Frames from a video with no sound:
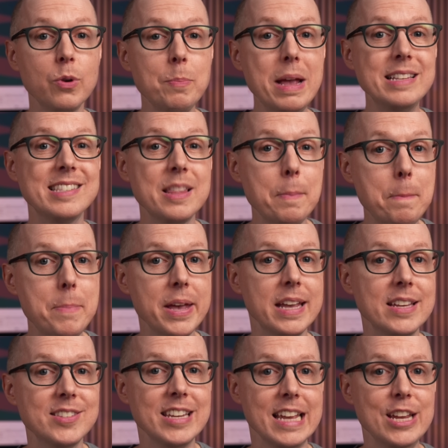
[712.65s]
remains the
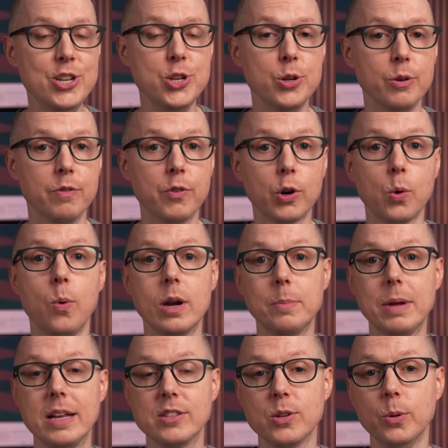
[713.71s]
biggest issue for quantum
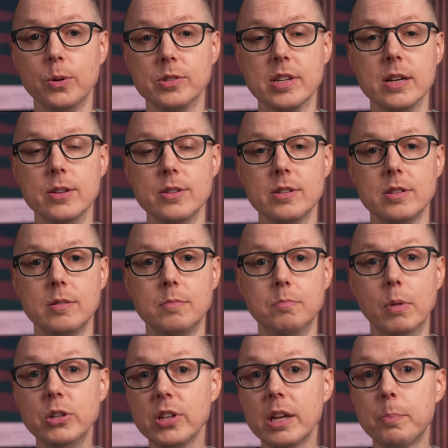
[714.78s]
dot solar cells.
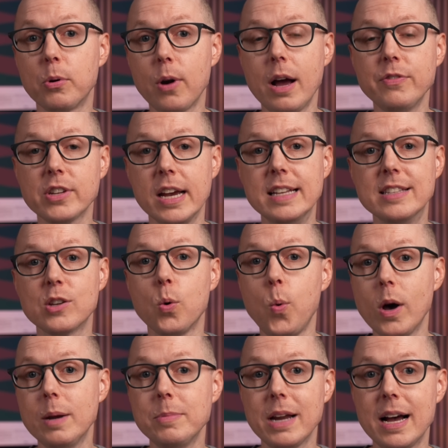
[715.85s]
Much like perovskites,
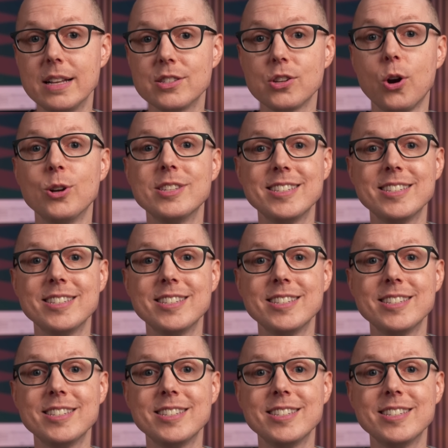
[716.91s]
quantum dots are